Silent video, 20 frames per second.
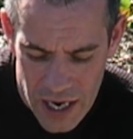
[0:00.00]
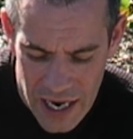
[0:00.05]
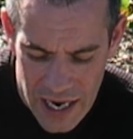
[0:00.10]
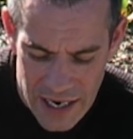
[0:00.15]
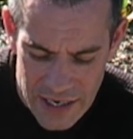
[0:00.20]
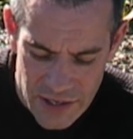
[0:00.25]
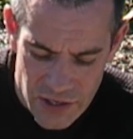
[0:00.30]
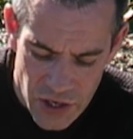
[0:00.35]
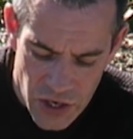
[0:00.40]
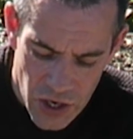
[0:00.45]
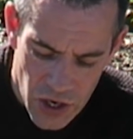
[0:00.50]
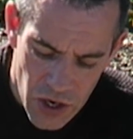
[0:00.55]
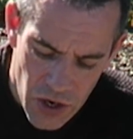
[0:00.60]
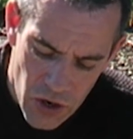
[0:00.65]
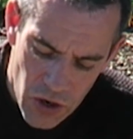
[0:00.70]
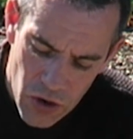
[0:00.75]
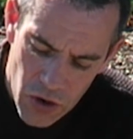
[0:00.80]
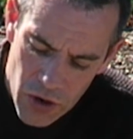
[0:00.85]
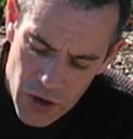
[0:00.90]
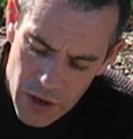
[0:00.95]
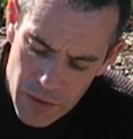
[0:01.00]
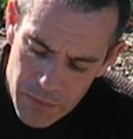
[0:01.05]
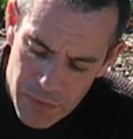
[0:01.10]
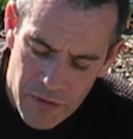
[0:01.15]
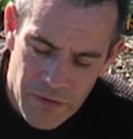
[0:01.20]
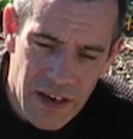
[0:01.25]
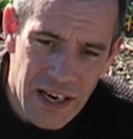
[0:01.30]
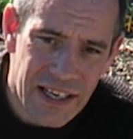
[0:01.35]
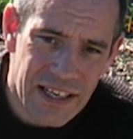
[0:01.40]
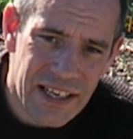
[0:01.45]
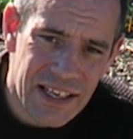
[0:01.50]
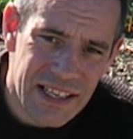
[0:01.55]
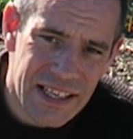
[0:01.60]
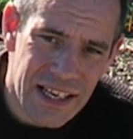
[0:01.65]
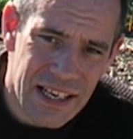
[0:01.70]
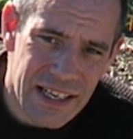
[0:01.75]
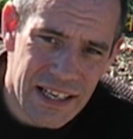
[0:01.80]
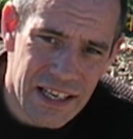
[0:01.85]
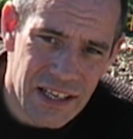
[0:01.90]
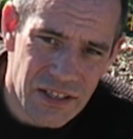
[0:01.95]
and providing
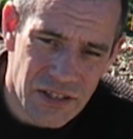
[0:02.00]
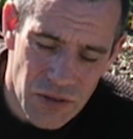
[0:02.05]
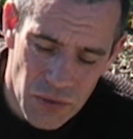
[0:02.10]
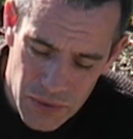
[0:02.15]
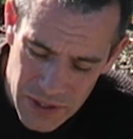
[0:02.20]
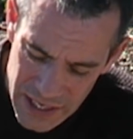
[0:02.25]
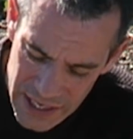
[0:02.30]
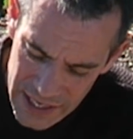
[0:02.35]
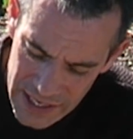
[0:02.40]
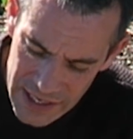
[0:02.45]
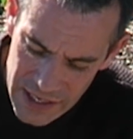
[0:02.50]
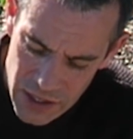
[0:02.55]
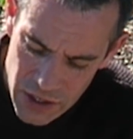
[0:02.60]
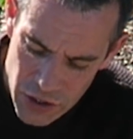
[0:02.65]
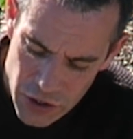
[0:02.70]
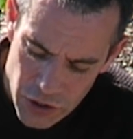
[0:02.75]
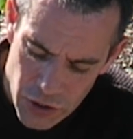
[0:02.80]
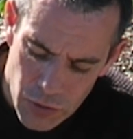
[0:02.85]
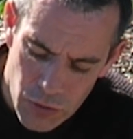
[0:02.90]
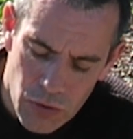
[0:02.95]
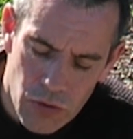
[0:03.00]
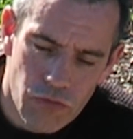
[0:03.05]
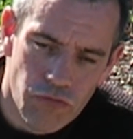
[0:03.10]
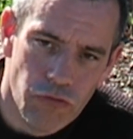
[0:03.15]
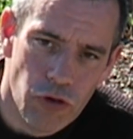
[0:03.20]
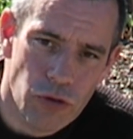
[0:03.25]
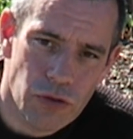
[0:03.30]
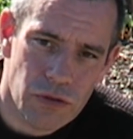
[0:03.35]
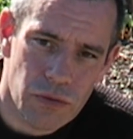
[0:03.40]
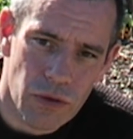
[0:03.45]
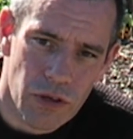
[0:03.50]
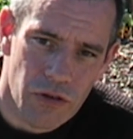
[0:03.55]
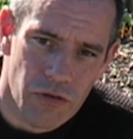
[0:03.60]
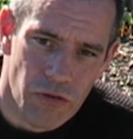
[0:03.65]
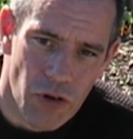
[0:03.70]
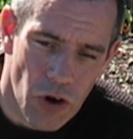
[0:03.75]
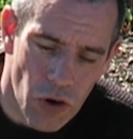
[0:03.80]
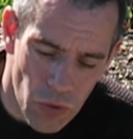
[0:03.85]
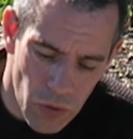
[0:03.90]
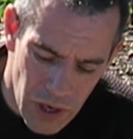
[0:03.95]
the onion is okay, new roots will
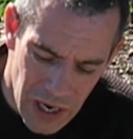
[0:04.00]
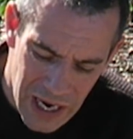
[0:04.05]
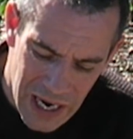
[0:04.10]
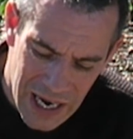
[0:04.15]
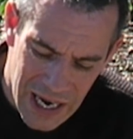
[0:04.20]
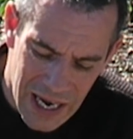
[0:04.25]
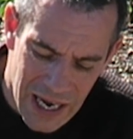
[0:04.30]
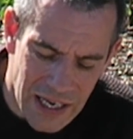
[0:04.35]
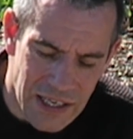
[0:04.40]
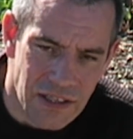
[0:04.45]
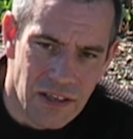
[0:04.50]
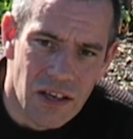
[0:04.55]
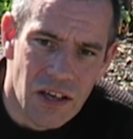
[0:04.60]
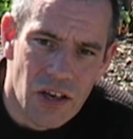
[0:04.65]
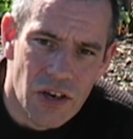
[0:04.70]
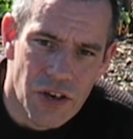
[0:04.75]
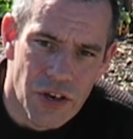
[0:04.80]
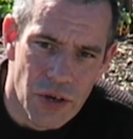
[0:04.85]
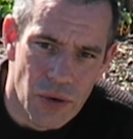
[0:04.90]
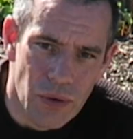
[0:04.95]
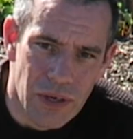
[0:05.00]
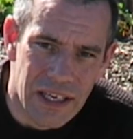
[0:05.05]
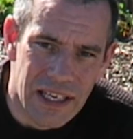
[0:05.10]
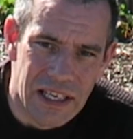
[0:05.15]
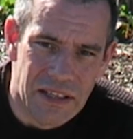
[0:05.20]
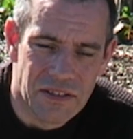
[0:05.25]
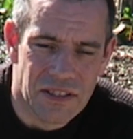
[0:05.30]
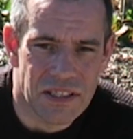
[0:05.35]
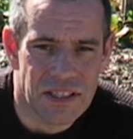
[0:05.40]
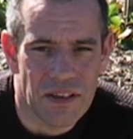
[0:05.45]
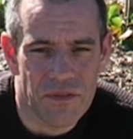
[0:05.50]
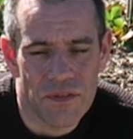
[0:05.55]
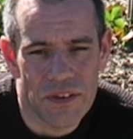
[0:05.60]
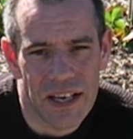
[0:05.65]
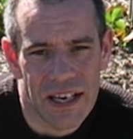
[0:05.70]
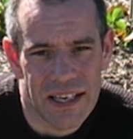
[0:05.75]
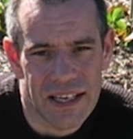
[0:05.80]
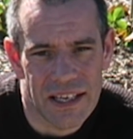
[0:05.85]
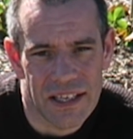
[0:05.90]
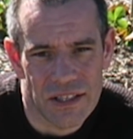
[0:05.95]
grow and new leaves as if
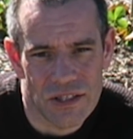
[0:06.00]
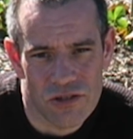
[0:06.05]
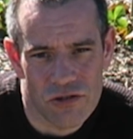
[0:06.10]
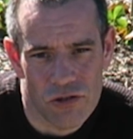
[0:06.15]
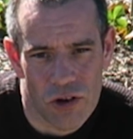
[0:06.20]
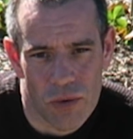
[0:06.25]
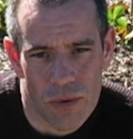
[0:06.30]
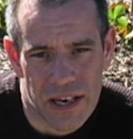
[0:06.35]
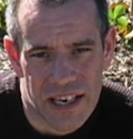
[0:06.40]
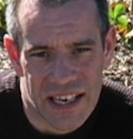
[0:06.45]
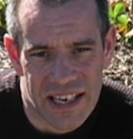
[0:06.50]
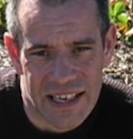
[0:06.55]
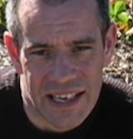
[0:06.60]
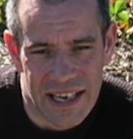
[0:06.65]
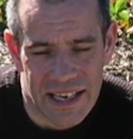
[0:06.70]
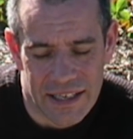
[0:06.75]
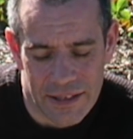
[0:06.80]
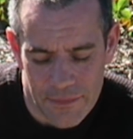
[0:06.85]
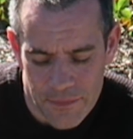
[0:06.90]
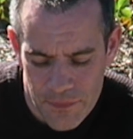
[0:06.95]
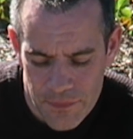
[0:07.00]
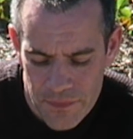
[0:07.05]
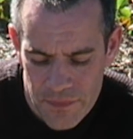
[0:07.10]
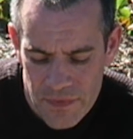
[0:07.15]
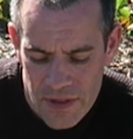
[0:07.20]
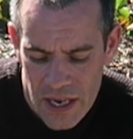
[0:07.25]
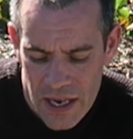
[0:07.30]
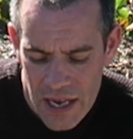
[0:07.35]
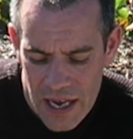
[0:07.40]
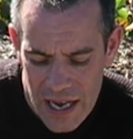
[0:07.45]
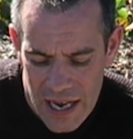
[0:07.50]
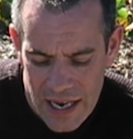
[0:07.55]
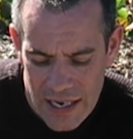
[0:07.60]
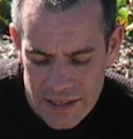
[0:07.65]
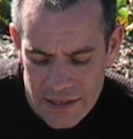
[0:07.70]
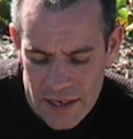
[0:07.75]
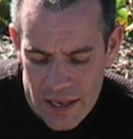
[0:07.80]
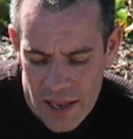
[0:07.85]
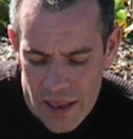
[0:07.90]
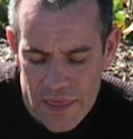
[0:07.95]
the onion is growing again.
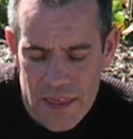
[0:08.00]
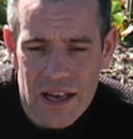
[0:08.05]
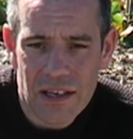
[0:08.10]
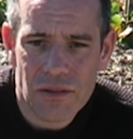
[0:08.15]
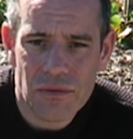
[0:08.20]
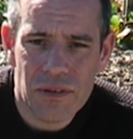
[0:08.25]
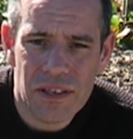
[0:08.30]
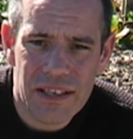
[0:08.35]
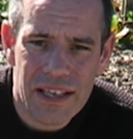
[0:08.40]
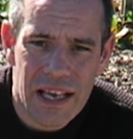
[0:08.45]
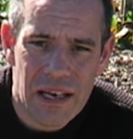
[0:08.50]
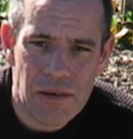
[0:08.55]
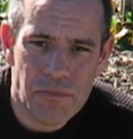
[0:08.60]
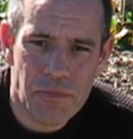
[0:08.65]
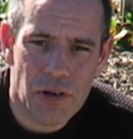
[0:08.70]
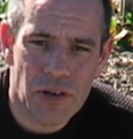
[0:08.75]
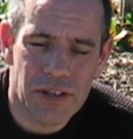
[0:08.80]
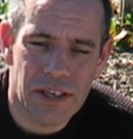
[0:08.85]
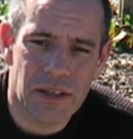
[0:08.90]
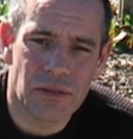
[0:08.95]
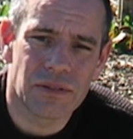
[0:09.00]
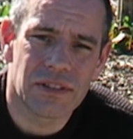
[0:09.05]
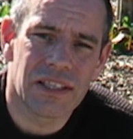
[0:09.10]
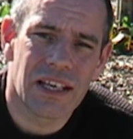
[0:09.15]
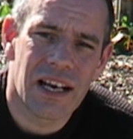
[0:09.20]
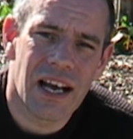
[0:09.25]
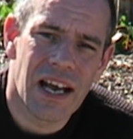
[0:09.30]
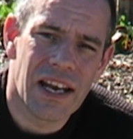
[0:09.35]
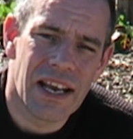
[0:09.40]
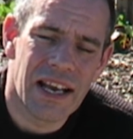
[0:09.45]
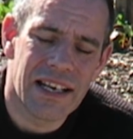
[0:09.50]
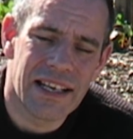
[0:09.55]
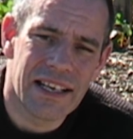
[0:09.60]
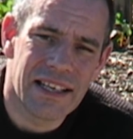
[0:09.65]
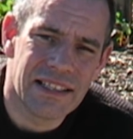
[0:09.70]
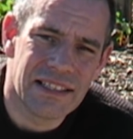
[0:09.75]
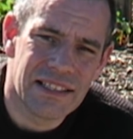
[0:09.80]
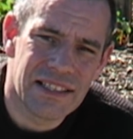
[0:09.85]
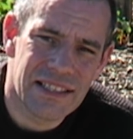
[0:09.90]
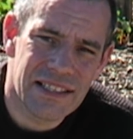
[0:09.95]
And that will then put out an
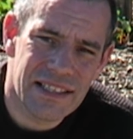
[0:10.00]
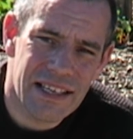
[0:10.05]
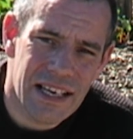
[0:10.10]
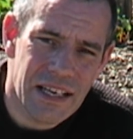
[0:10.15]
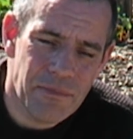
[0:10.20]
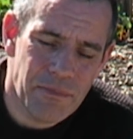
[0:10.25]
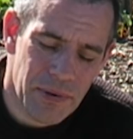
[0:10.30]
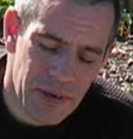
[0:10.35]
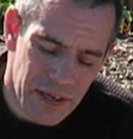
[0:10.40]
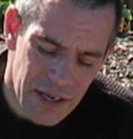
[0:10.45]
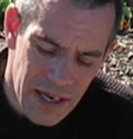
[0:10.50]
onion scape